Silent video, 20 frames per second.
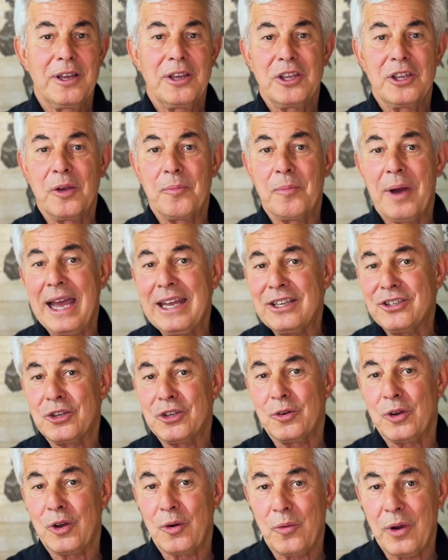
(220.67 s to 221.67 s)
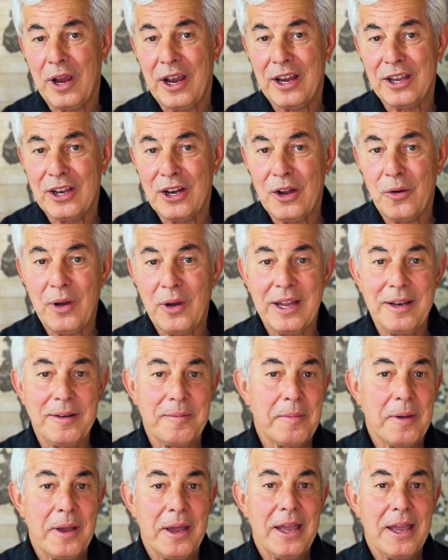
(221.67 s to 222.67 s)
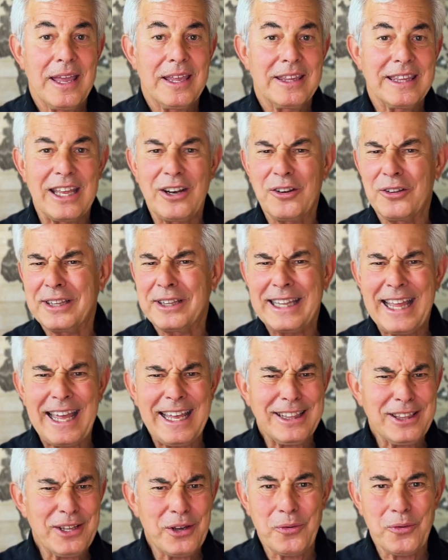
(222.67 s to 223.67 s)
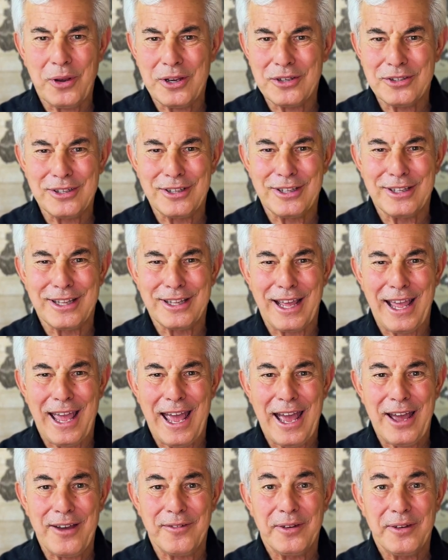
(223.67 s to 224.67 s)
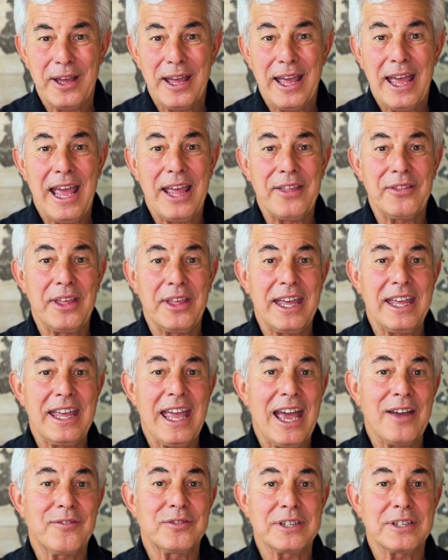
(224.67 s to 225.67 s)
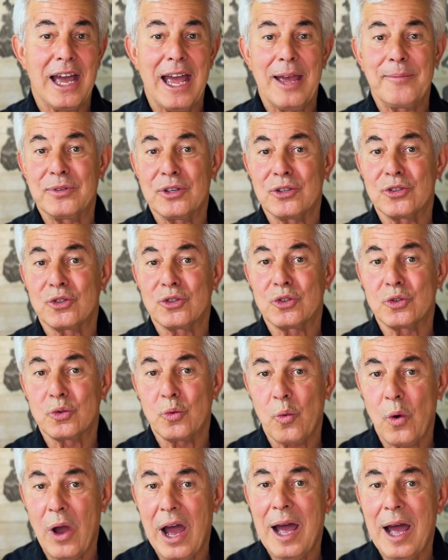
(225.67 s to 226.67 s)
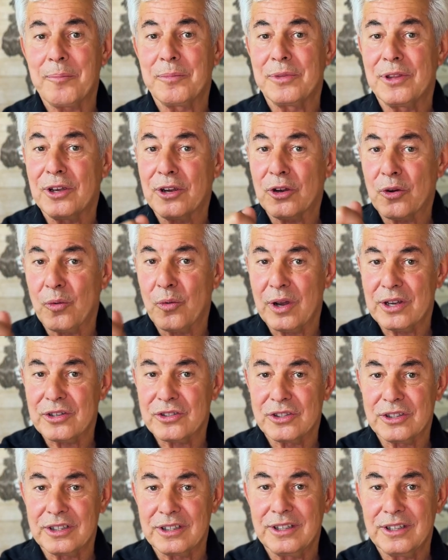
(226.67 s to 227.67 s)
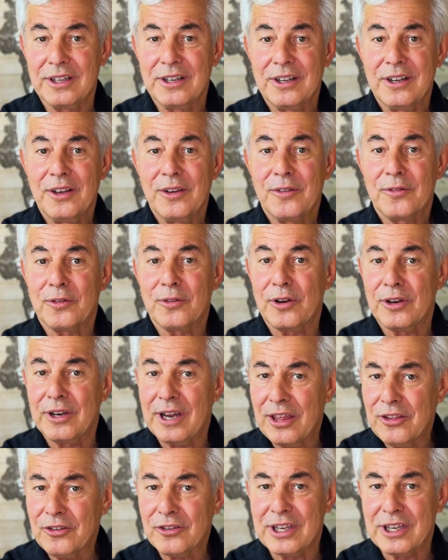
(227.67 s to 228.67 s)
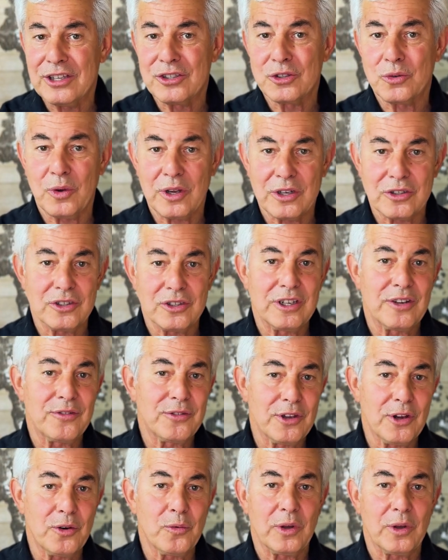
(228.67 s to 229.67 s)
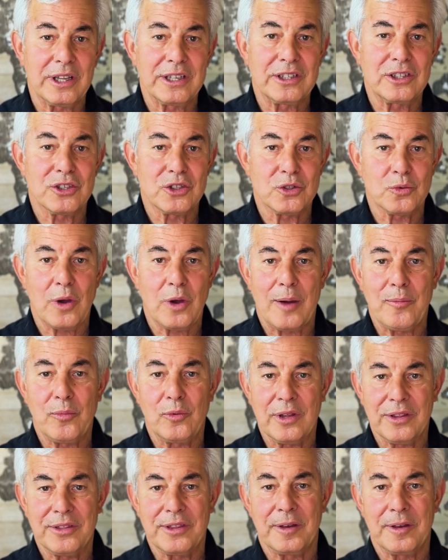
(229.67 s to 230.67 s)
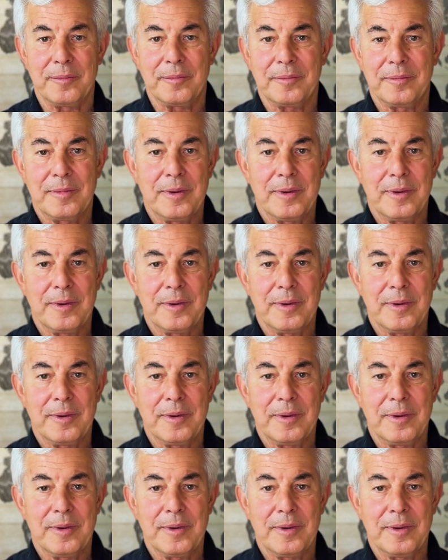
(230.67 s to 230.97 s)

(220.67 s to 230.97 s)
You might do it where, you know what, they don't like the question that they have and they have time to swap their question for another kid's question if they're willing to swap with them.